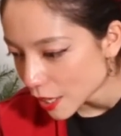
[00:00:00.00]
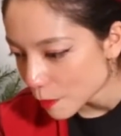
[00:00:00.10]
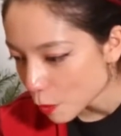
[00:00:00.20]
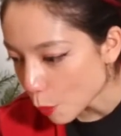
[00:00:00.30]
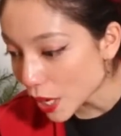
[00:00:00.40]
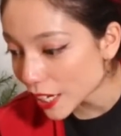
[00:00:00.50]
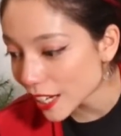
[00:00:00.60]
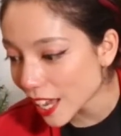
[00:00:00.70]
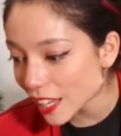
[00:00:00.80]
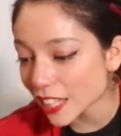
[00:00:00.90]
Where can I
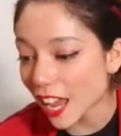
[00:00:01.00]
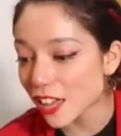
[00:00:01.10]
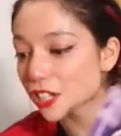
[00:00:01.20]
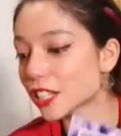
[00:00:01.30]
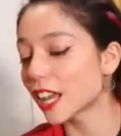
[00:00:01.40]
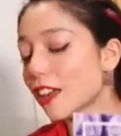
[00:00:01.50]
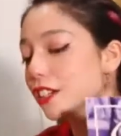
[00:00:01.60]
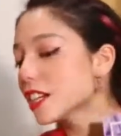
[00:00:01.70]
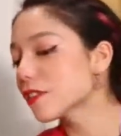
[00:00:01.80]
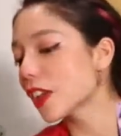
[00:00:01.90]
get the calendar? The calendar
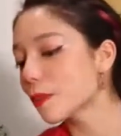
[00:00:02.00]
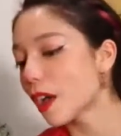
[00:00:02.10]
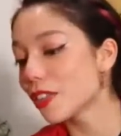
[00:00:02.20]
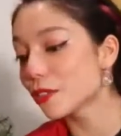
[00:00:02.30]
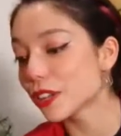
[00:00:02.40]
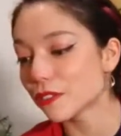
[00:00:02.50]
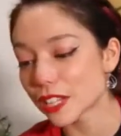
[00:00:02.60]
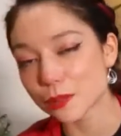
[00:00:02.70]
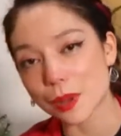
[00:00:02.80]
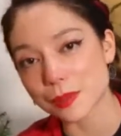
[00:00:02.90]
is available on the
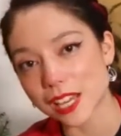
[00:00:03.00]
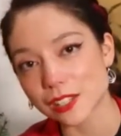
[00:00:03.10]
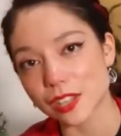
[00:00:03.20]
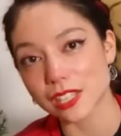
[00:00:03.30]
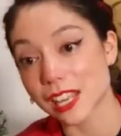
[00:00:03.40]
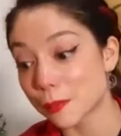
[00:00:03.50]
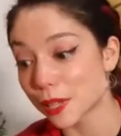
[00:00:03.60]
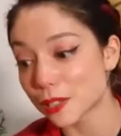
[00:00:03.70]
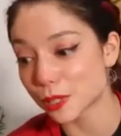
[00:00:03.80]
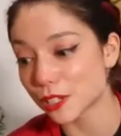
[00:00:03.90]
Reinvented website, so the same
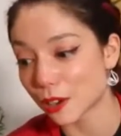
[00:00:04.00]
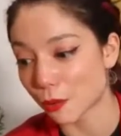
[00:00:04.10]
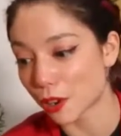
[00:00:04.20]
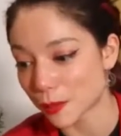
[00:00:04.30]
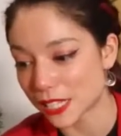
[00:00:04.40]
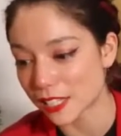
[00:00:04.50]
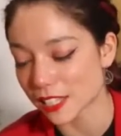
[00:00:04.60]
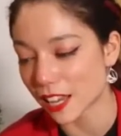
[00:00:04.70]
place where you get ornaments.